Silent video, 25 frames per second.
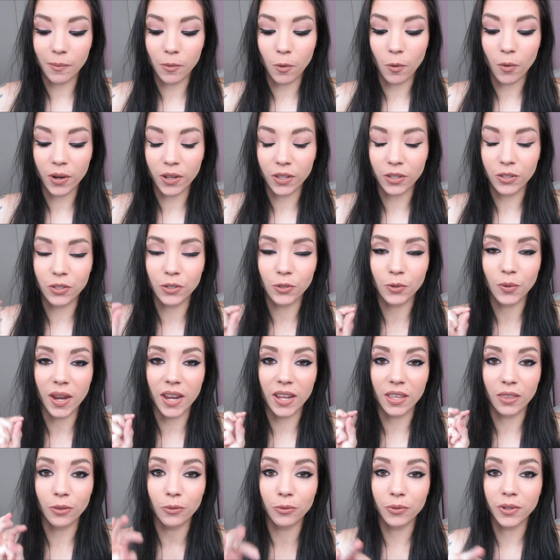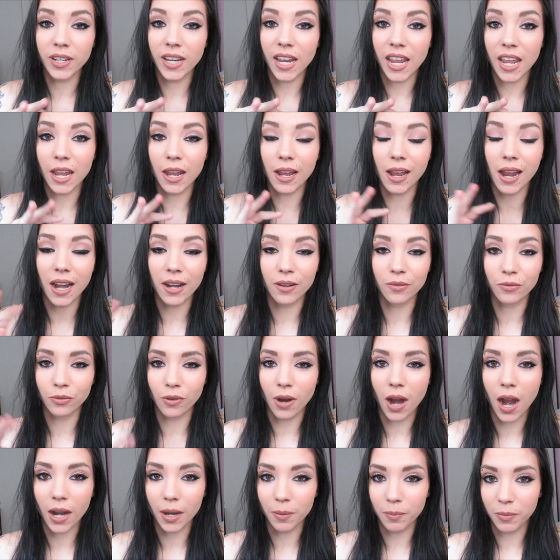I'm going to a three day kind of
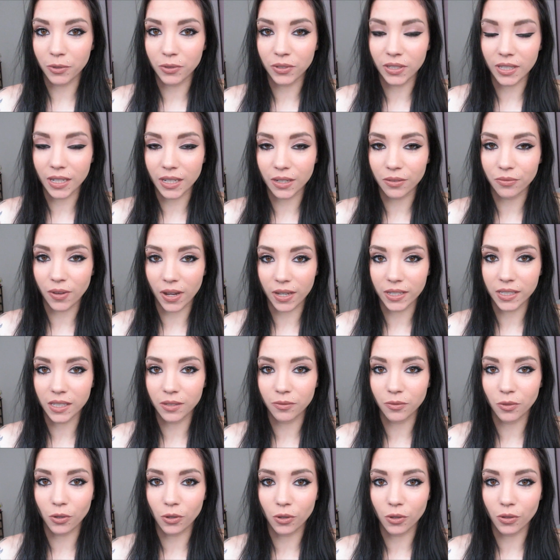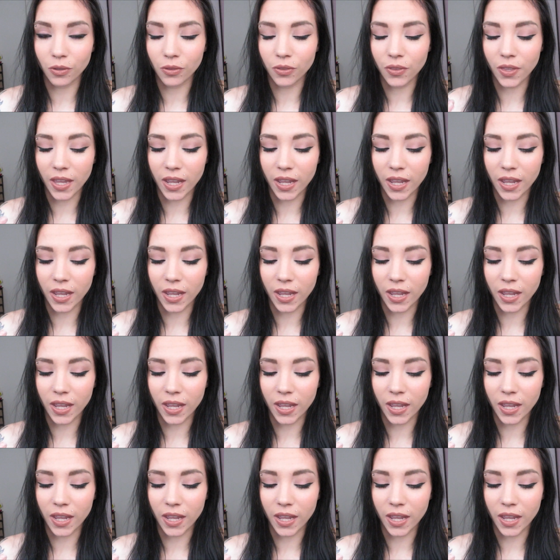rock music festival